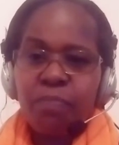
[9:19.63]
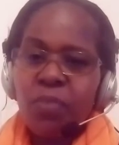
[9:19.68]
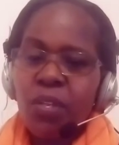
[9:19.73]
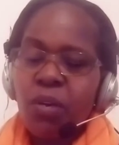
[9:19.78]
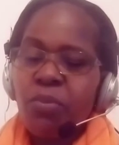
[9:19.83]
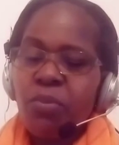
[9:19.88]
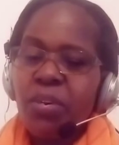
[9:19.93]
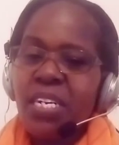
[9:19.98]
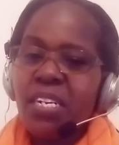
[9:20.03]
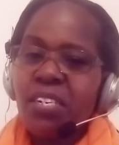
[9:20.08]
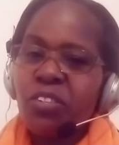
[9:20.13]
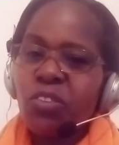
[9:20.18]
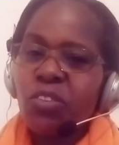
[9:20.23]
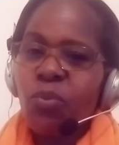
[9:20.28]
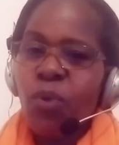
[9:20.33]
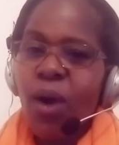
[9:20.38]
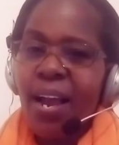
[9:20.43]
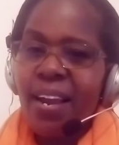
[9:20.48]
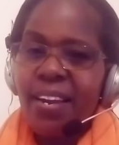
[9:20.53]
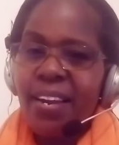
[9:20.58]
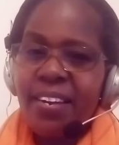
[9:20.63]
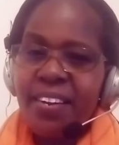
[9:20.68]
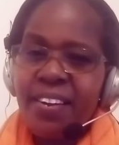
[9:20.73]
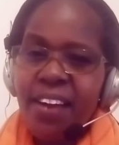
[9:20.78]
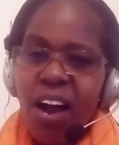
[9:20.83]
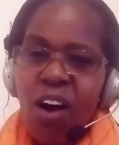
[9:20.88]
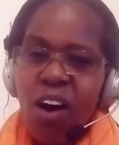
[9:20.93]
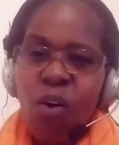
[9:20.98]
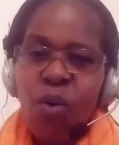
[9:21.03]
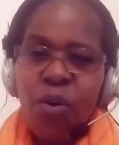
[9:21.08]
We need to
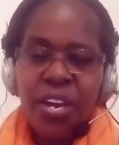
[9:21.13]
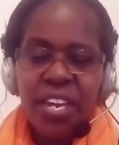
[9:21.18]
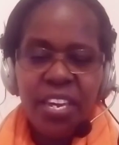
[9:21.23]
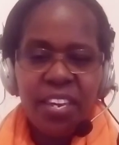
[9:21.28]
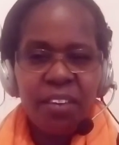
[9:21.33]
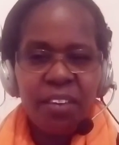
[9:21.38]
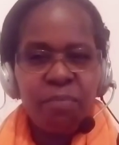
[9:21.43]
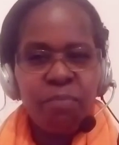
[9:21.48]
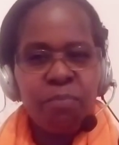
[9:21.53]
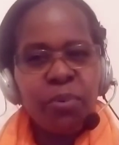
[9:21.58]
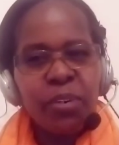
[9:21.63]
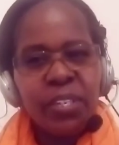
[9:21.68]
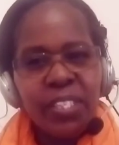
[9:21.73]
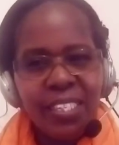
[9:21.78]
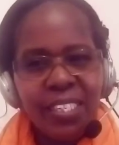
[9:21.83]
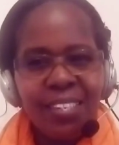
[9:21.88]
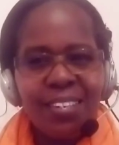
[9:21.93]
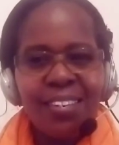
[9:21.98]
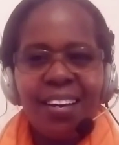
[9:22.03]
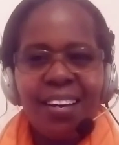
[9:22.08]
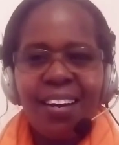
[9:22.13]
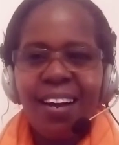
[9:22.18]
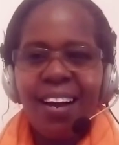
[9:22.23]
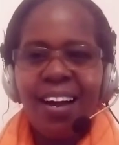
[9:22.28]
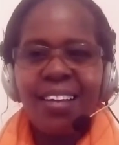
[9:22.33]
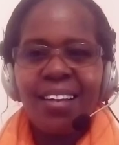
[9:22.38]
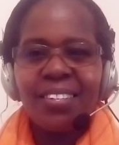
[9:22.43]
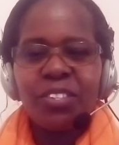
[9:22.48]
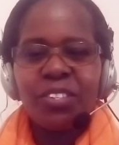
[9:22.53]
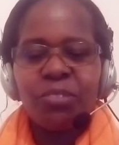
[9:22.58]
allow him. Boys and
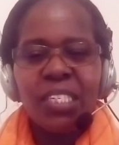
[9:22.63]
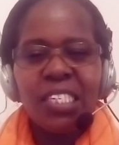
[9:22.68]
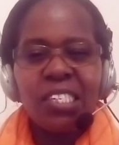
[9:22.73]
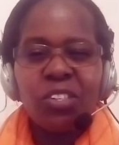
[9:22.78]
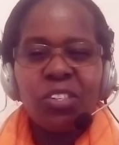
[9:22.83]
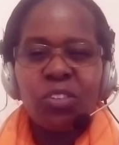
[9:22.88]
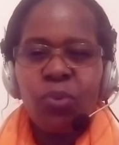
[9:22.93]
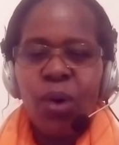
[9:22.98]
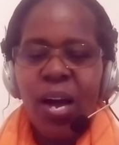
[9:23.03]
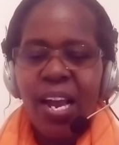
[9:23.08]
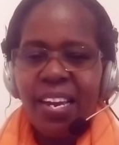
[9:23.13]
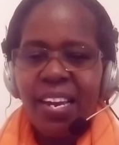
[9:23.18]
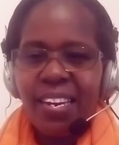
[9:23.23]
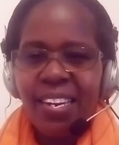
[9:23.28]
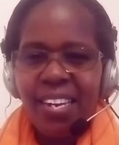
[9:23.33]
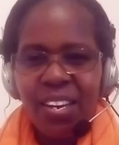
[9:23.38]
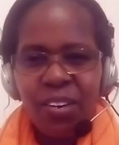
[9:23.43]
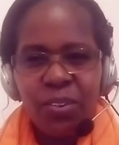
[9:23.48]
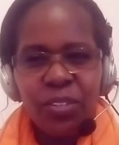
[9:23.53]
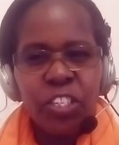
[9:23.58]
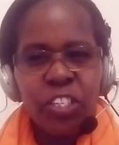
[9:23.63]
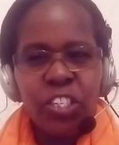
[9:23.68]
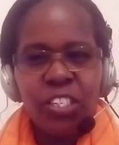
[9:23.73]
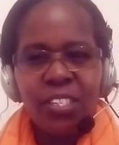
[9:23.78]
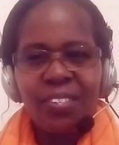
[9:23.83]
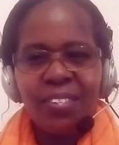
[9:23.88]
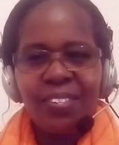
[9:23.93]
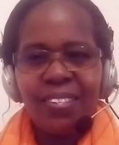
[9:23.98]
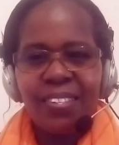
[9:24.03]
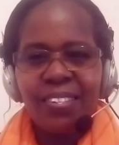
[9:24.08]
girls, we need to allow
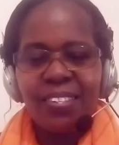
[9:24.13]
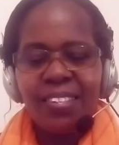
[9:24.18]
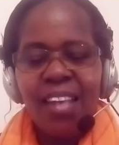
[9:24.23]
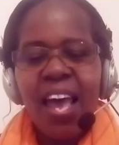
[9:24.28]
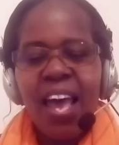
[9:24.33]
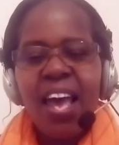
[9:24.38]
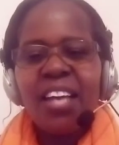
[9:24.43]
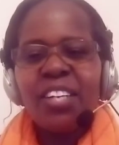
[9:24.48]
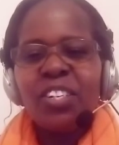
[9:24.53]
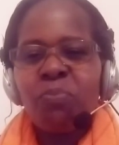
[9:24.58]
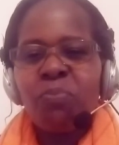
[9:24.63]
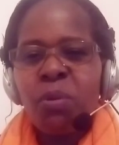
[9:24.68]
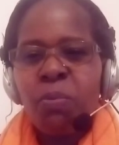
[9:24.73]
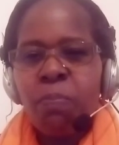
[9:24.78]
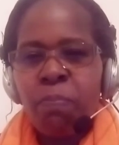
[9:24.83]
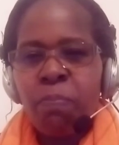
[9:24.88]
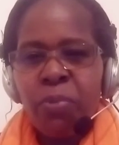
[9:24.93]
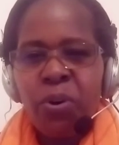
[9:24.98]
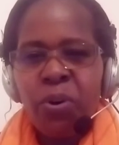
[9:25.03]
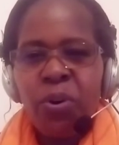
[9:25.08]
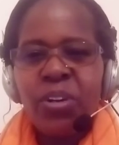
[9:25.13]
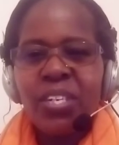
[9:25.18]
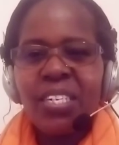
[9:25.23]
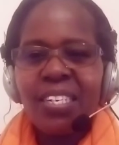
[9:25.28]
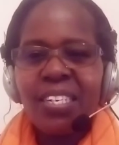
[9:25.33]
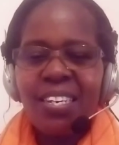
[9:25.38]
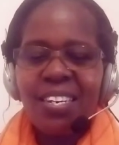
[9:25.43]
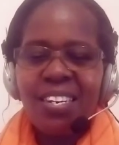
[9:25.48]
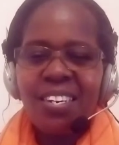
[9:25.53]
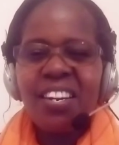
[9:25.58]
Jesus to be born
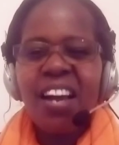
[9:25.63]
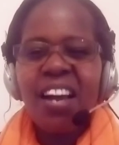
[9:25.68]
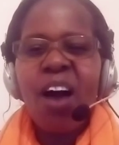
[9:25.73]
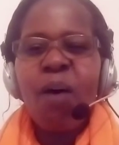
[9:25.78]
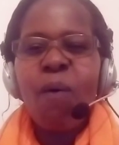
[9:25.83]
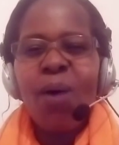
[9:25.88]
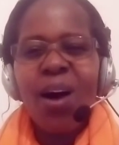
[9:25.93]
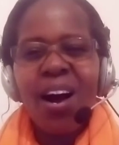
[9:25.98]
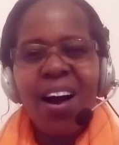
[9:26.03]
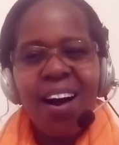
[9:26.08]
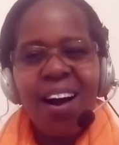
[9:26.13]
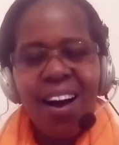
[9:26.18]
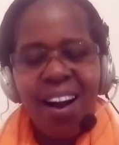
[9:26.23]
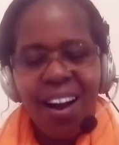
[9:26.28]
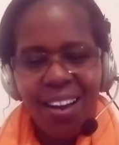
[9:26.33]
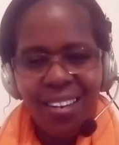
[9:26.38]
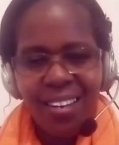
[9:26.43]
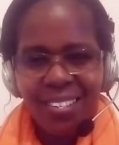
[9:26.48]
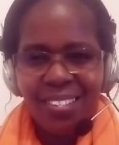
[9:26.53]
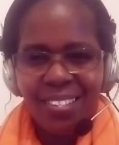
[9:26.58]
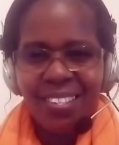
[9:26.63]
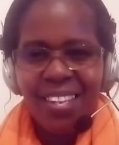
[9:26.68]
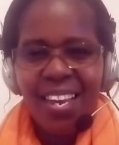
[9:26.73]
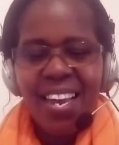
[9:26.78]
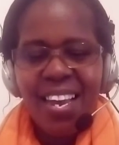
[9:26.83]
in our hearts.